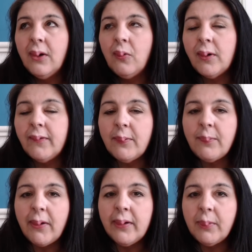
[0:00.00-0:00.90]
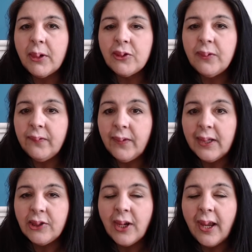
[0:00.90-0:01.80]
one of the Merry Mushroom
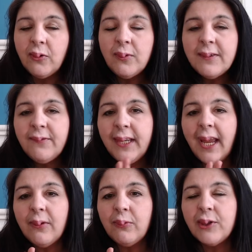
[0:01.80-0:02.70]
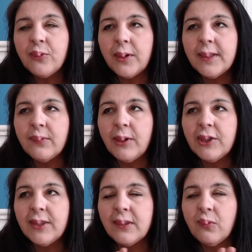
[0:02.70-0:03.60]
Village. I always forget which one is
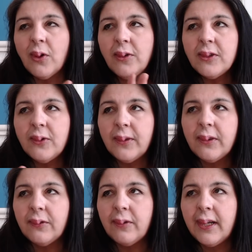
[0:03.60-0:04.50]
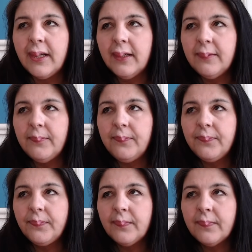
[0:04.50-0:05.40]
which. There's a 1, 2 and 3,
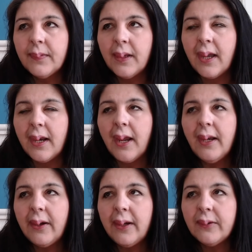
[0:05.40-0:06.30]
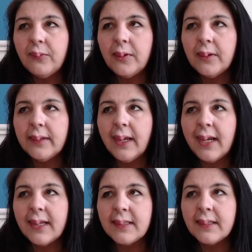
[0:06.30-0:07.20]
and I like the one that
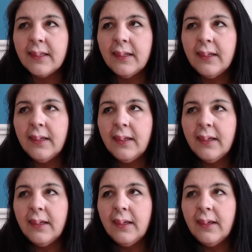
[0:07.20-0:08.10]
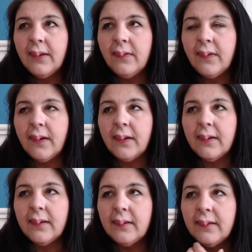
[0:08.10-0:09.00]
has
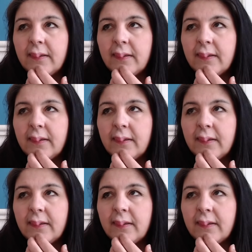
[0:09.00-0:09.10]
the